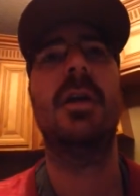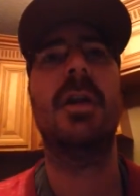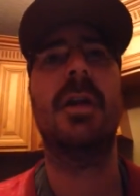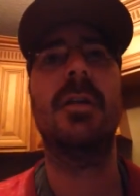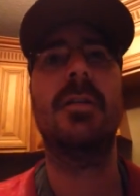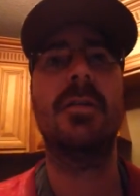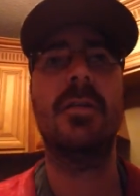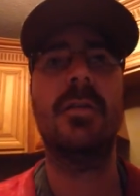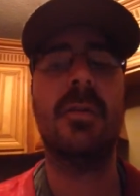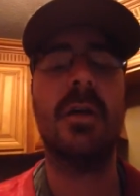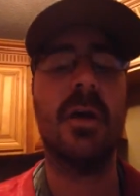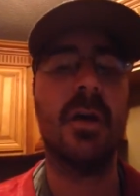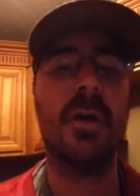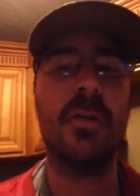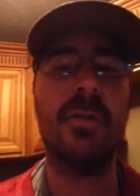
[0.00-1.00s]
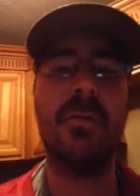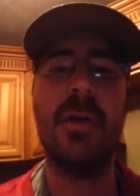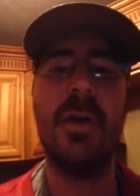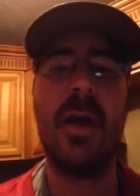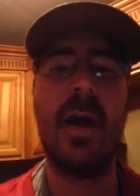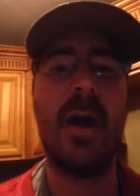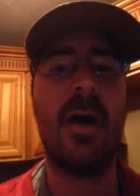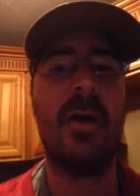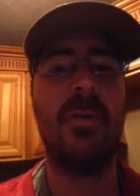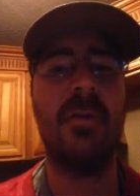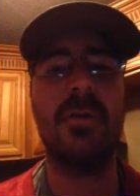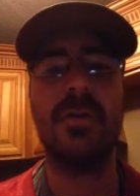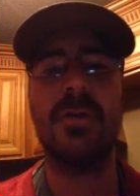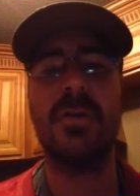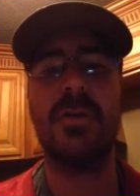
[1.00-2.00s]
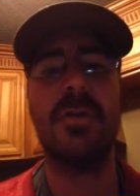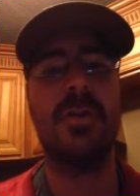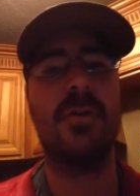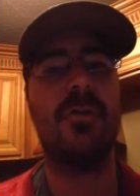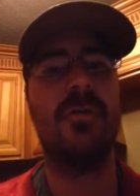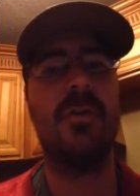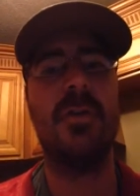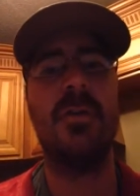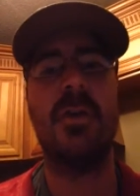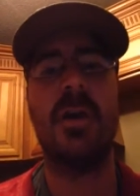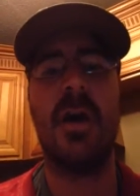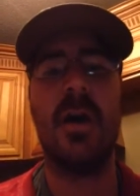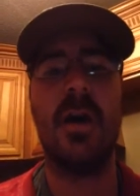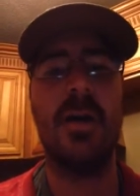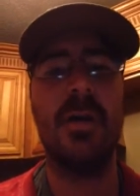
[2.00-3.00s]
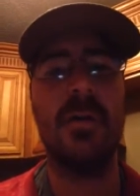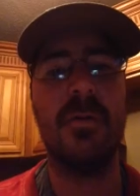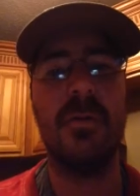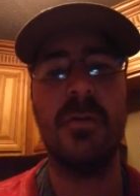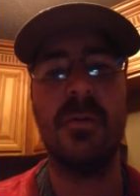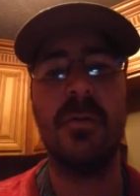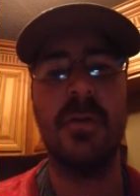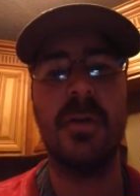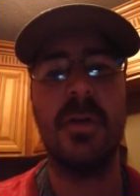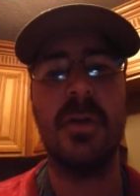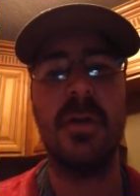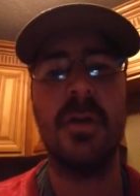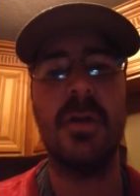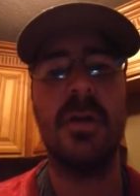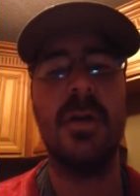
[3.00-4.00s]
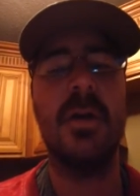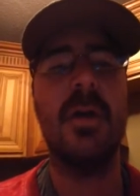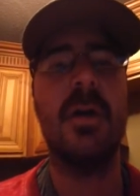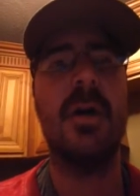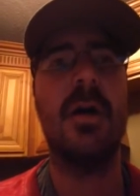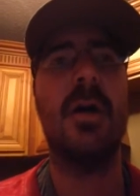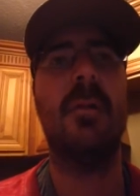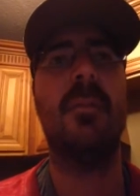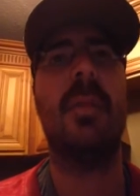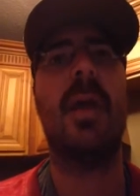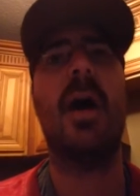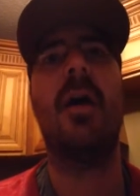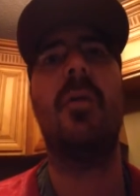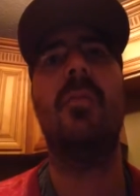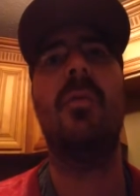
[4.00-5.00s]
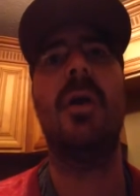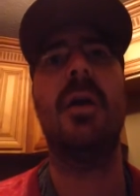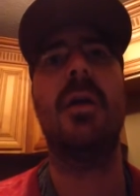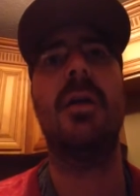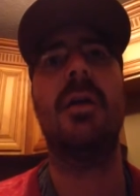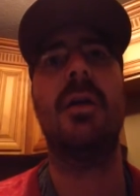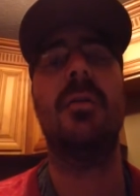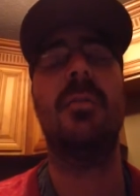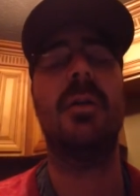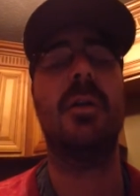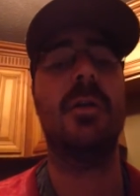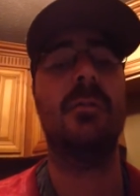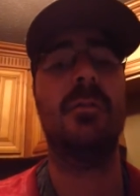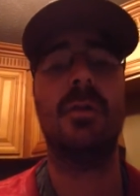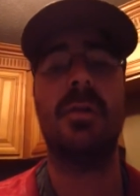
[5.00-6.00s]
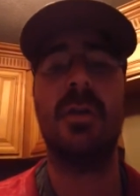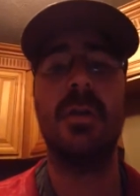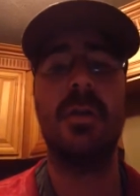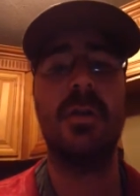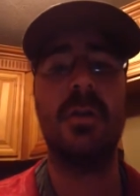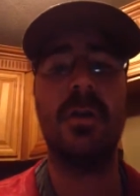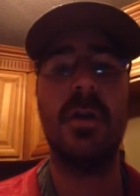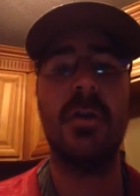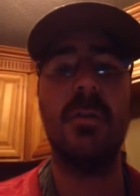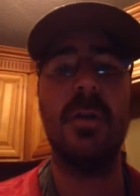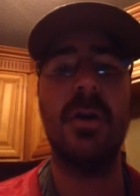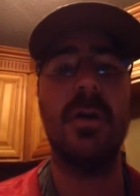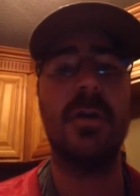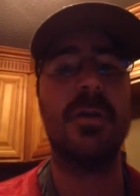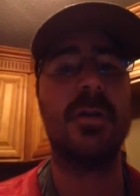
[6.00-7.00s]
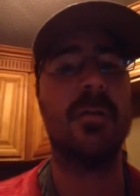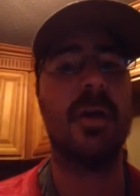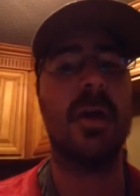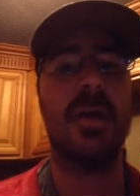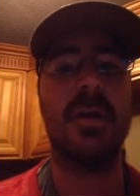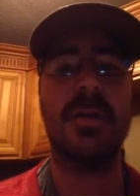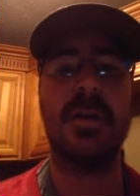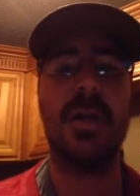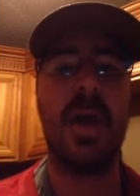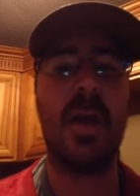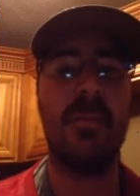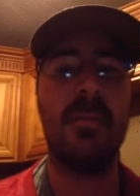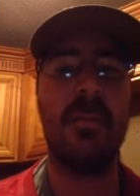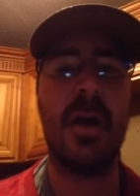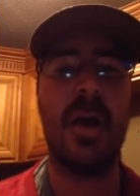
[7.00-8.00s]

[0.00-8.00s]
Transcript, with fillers: And it took me like three hours to just feel kind of normal again. Um, now I'm waking up, and within 30 minutes, I'm kind of snapping